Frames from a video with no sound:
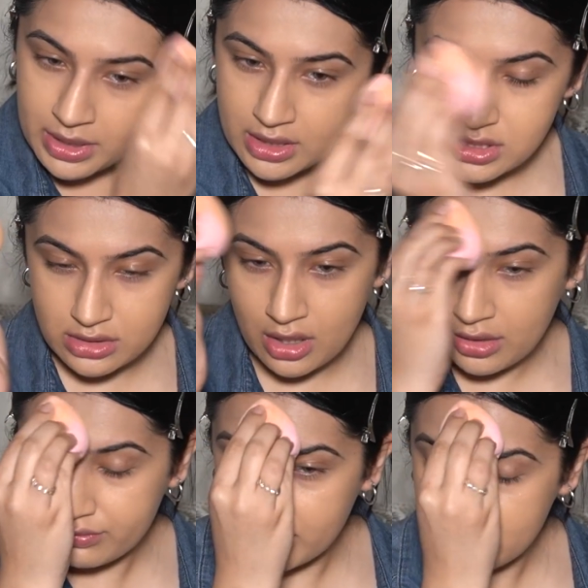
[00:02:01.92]
but it's
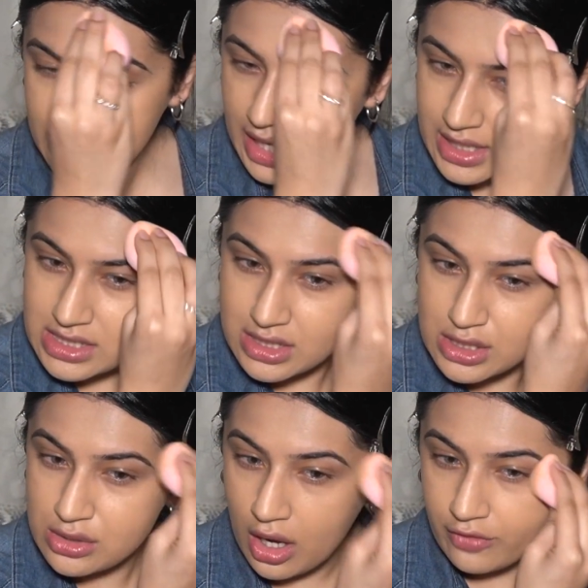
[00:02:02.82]
not really as
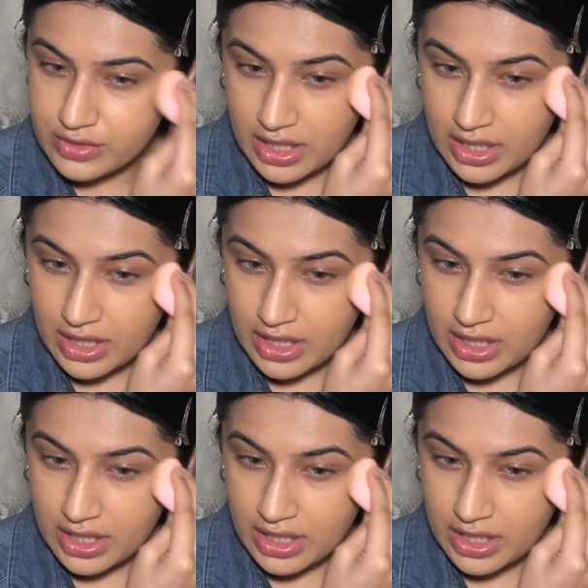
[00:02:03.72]
soft.